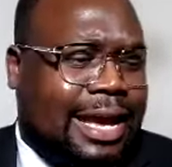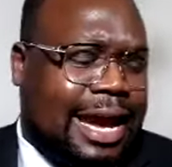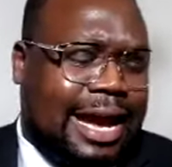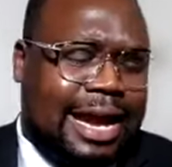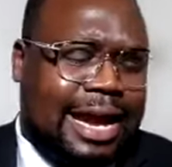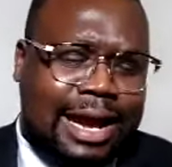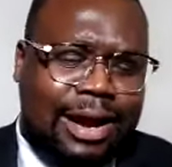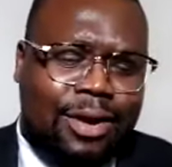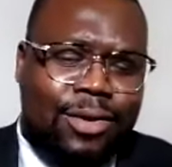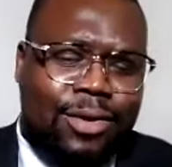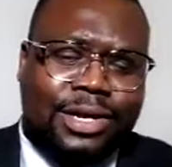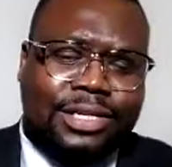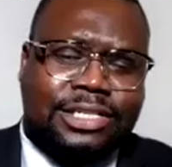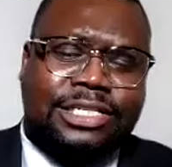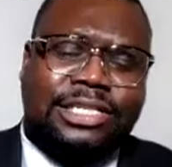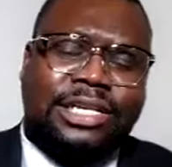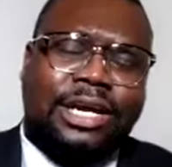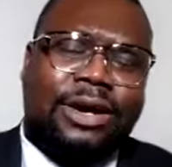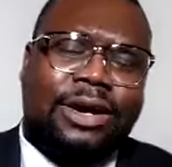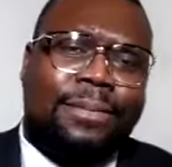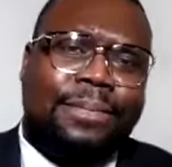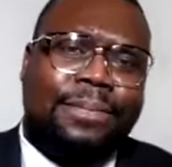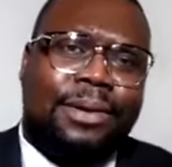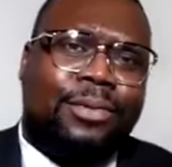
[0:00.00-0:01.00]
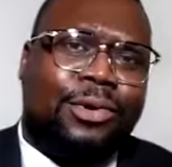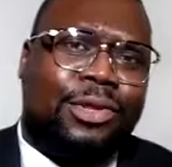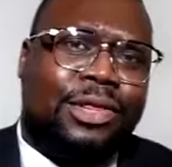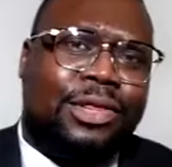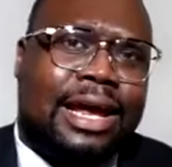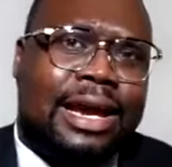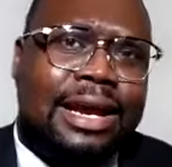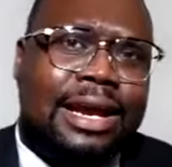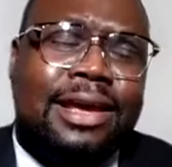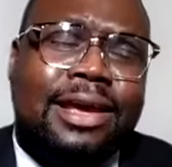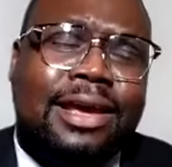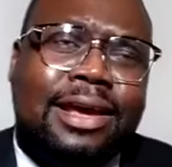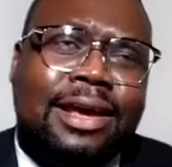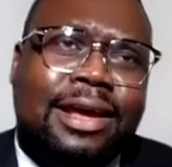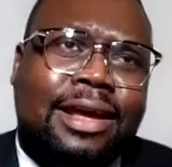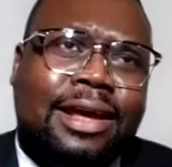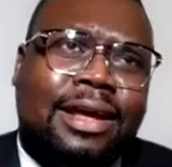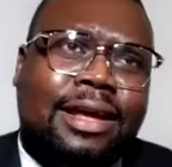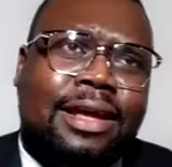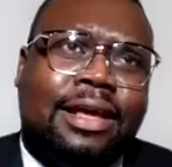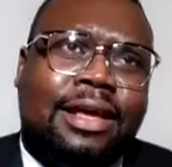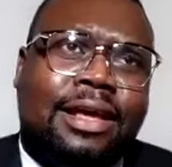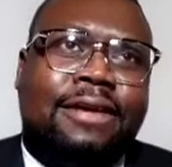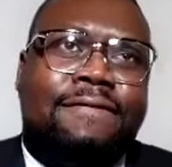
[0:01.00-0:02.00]
And I always tell people that
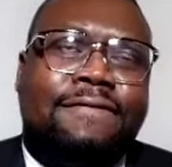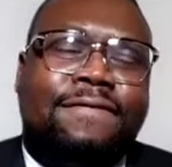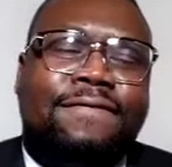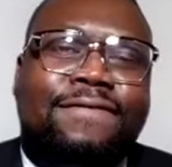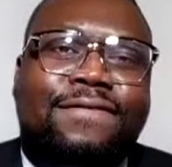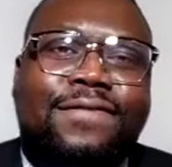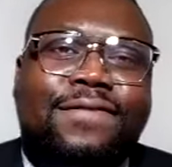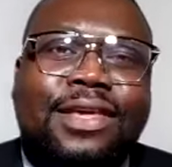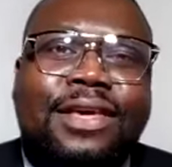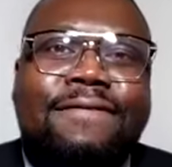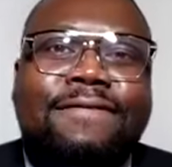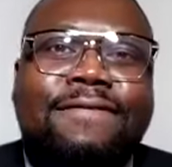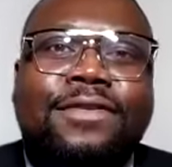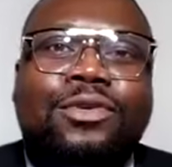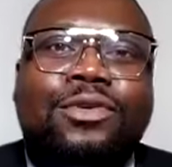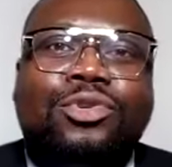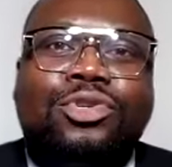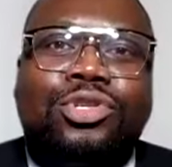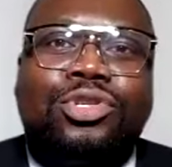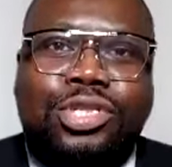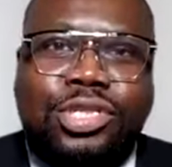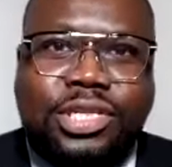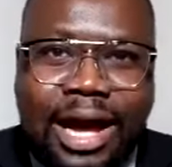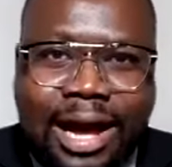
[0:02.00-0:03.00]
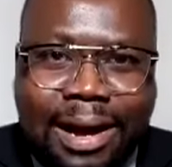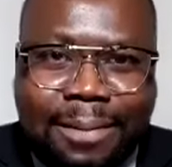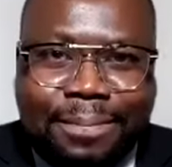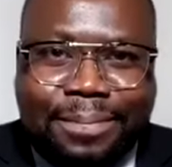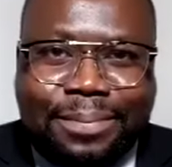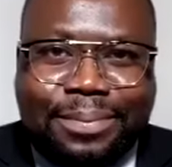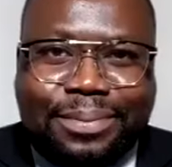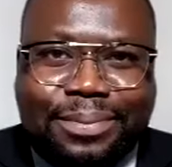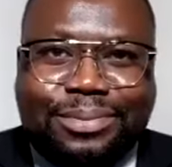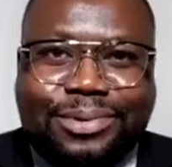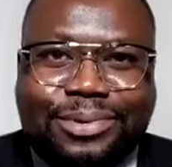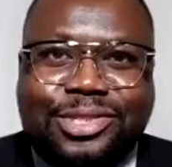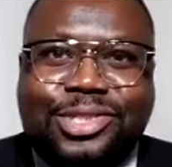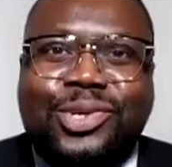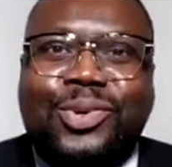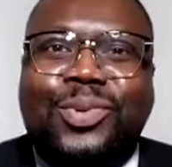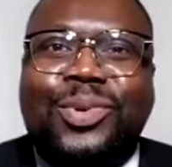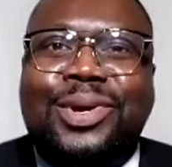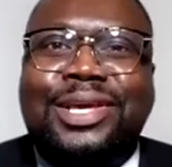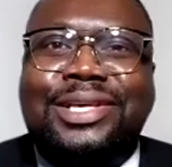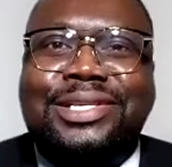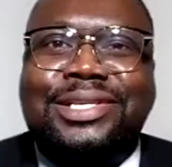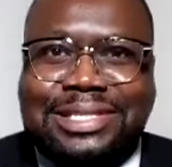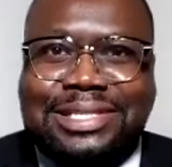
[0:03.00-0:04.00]
if you stop
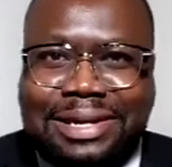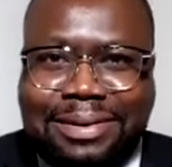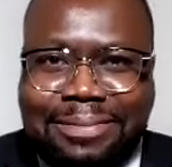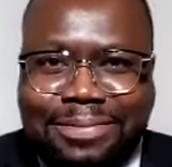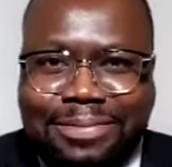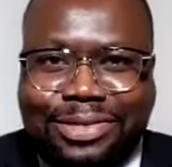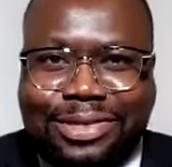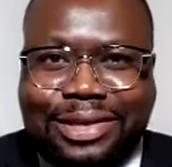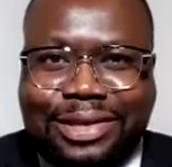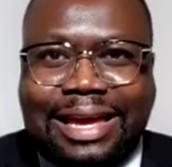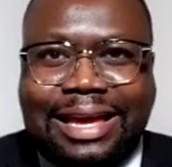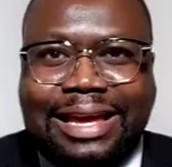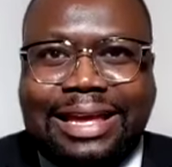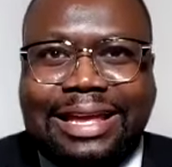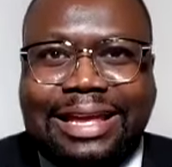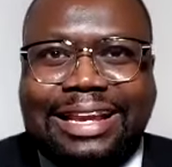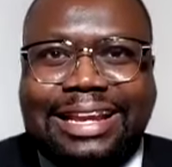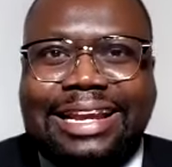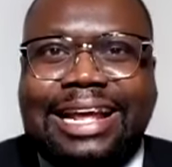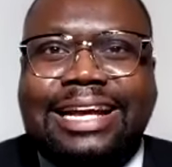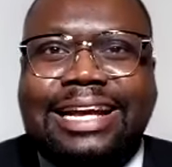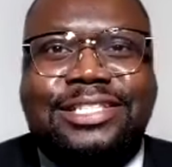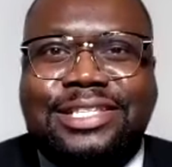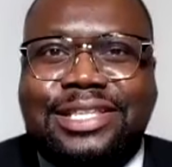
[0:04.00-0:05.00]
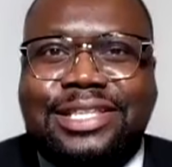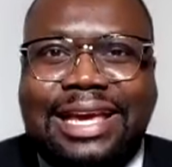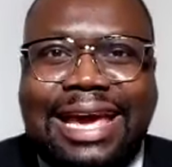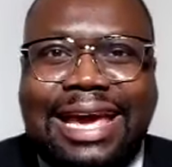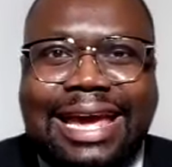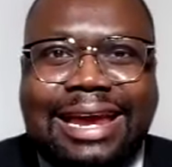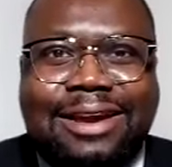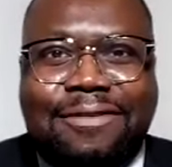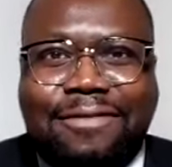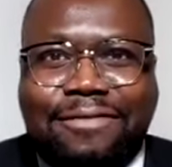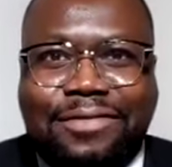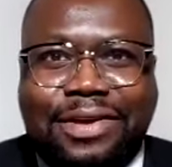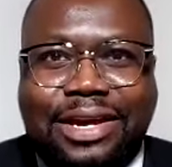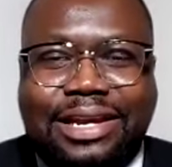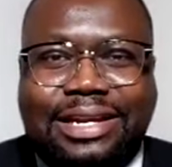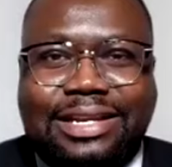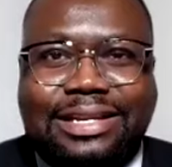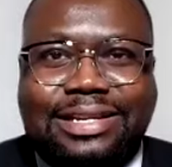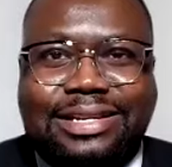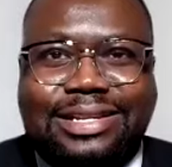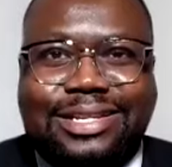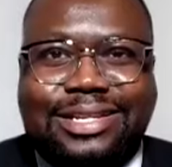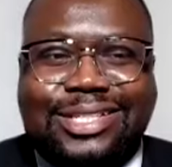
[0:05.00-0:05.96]
doing something, that's the end of it.